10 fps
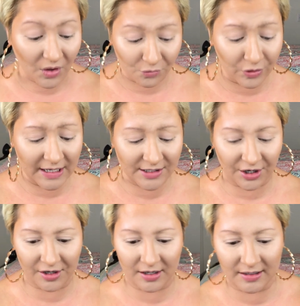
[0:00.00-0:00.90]
Really
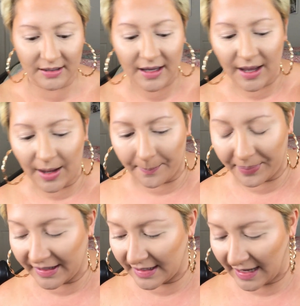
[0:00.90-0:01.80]
dark, huh?
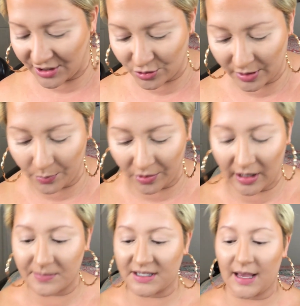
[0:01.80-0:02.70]
But it actually will
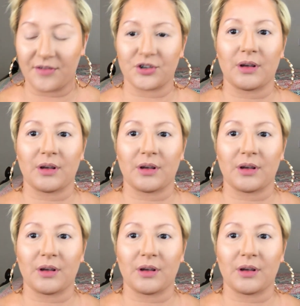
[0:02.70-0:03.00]
come together.